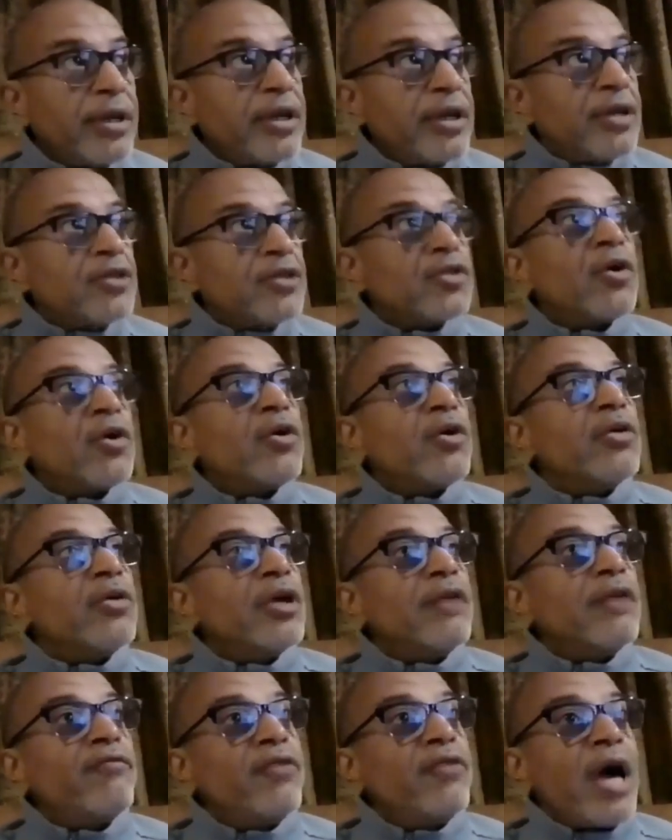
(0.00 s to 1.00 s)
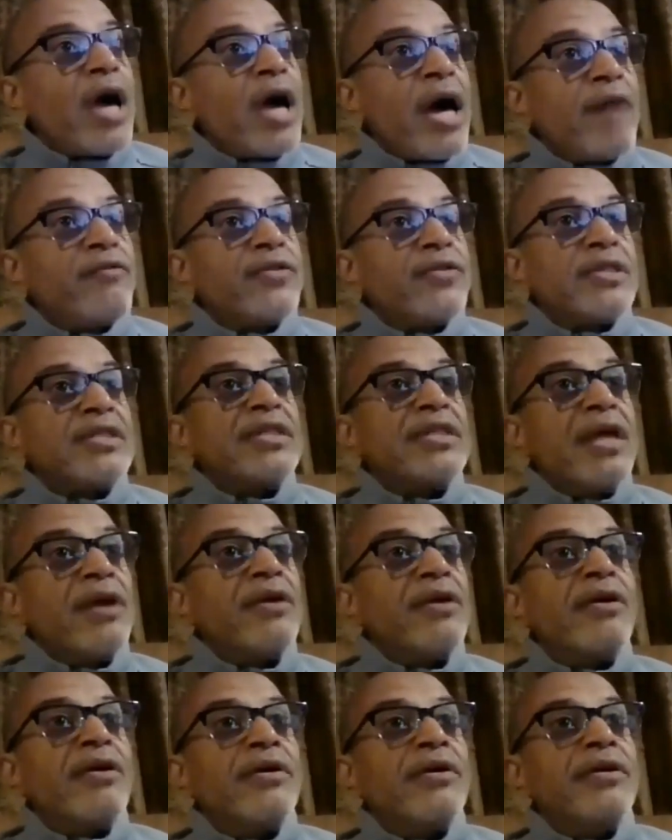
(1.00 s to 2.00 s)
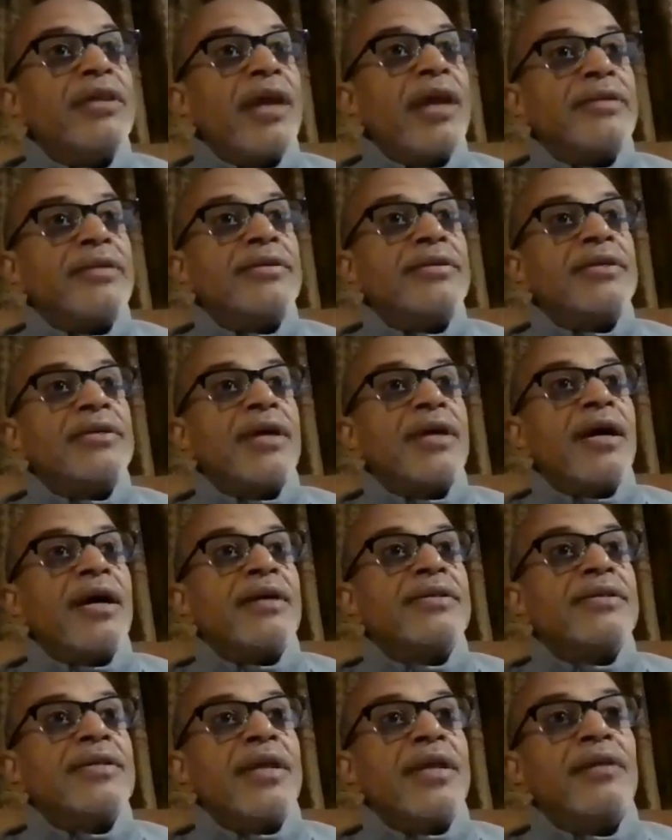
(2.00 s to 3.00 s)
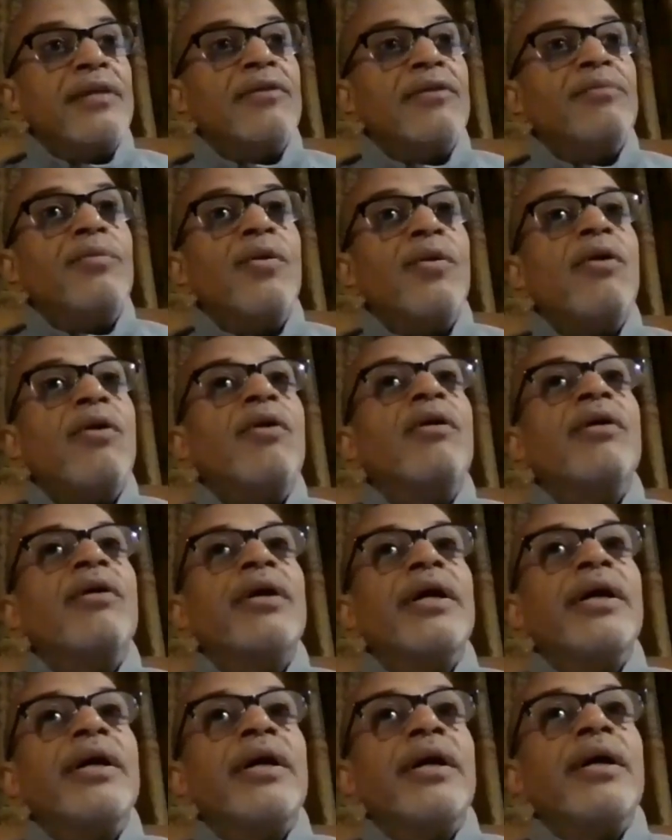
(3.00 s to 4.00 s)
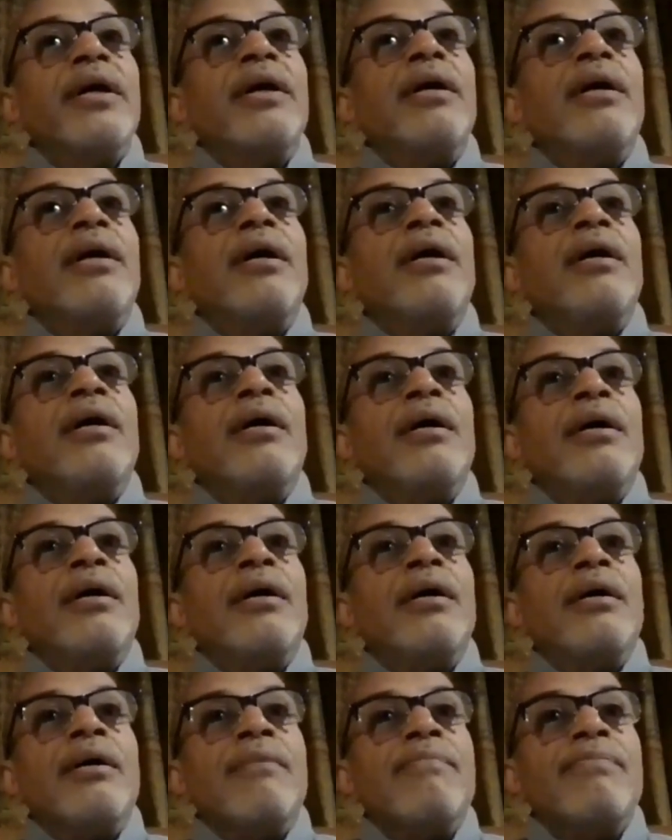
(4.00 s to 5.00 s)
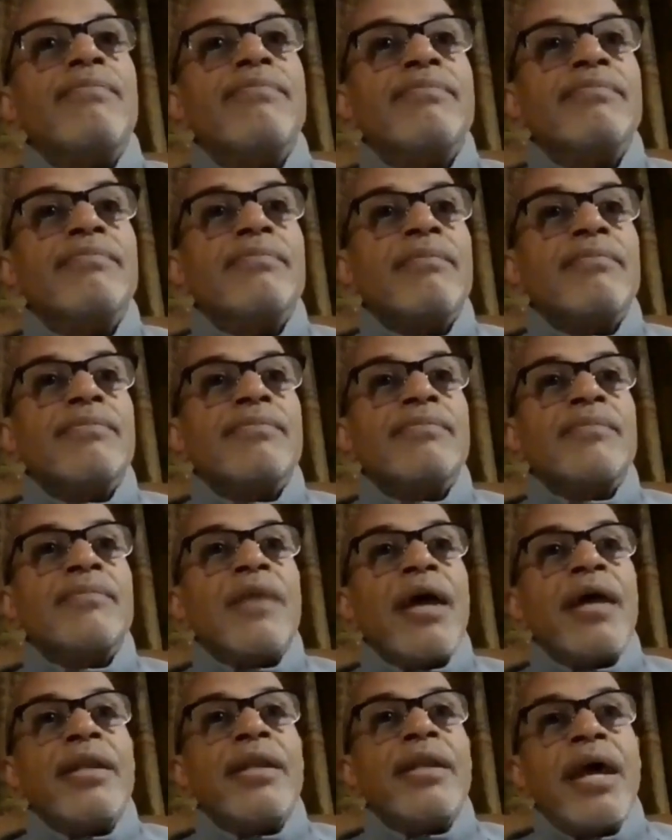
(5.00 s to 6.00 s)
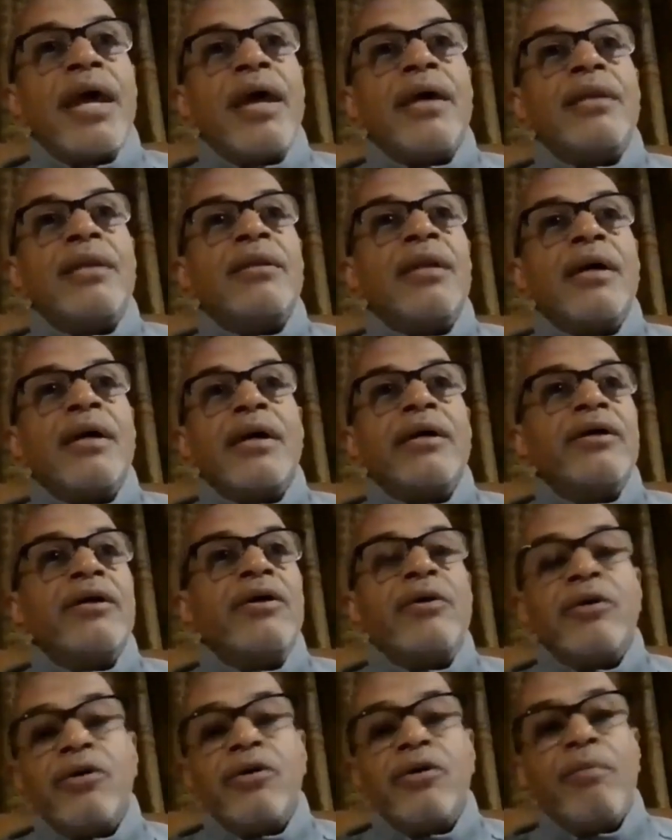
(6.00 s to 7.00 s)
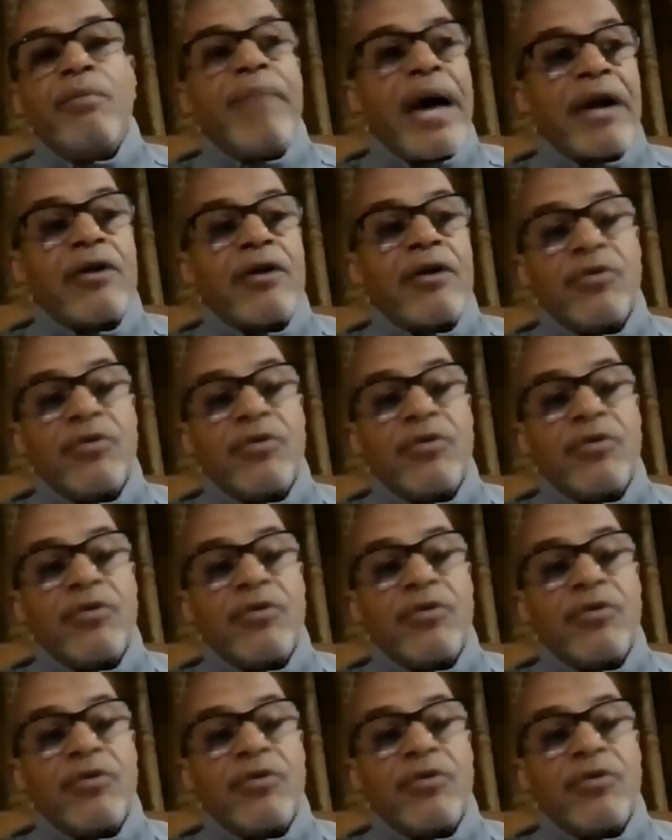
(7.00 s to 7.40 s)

So if you have a setter that's setting the ball, and then your back